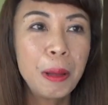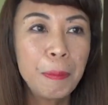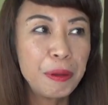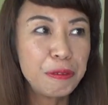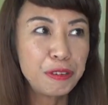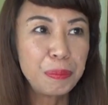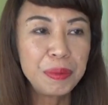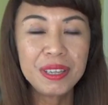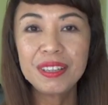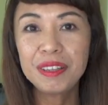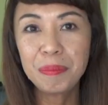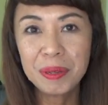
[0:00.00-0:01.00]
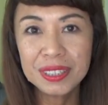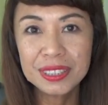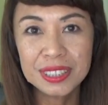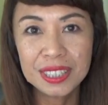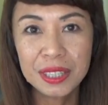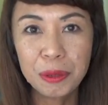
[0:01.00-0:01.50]
But for me, the
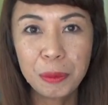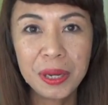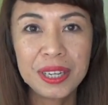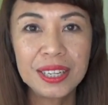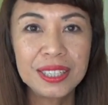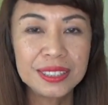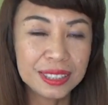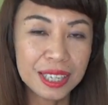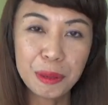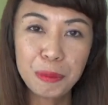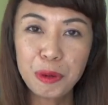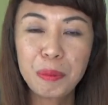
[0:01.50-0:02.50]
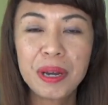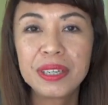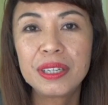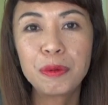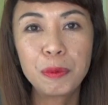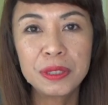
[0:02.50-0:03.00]
biggest takeaway is I'm
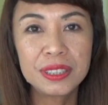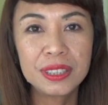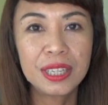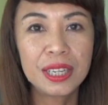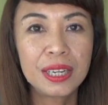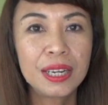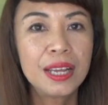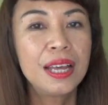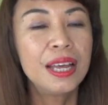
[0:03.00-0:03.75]
reminded once again,